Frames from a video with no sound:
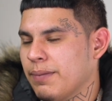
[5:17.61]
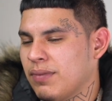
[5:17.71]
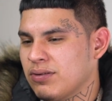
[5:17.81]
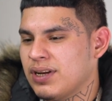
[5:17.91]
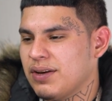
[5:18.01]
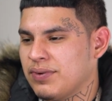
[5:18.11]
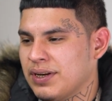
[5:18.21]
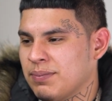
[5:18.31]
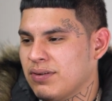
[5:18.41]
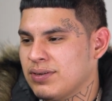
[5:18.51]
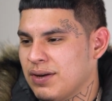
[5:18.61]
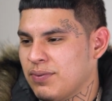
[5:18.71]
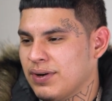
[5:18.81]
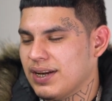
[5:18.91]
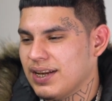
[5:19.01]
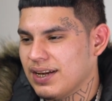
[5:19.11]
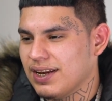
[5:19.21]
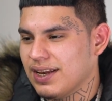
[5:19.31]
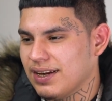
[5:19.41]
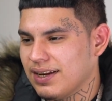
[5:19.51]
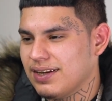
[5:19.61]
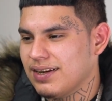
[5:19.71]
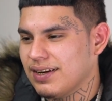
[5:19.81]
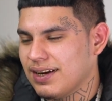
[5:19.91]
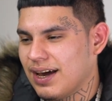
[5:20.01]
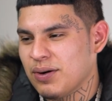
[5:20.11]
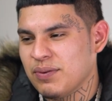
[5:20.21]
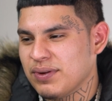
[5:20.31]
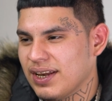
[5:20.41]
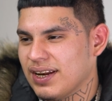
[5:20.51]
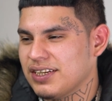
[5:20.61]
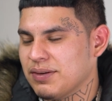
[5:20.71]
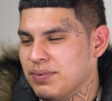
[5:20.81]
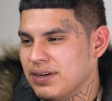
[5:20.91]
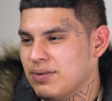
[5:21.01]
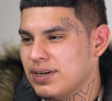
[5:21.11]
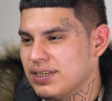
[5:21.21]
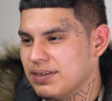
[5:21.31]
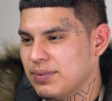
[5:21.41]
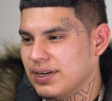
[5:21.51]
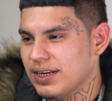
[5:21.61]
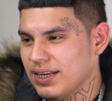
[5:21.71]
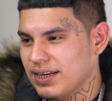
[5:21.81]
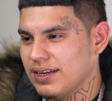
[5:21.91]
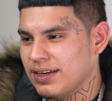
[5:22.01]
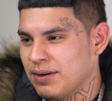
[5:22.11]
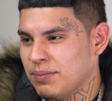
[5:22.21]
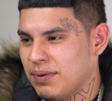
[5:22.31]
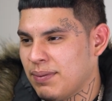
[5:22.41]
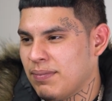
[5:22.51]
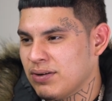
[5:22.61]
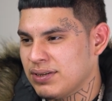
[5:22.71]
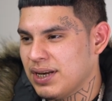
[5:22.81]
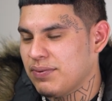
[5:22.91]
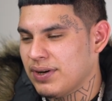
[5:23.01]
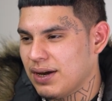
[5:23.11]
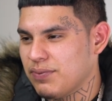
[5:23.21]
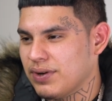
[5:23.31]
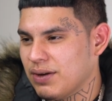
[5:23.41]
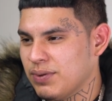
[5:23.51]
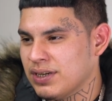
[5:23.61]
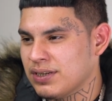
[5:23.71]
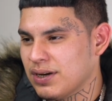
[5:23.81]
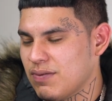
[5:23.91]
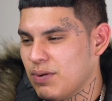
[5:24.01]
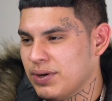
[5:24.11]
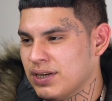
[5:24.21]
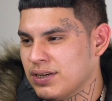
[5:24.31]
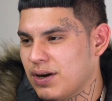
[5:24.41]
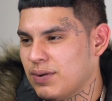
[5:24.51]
Most definitely, most definitely. That I don't even think that should be a question, but most definitely, I feel like we deserve what we deserve.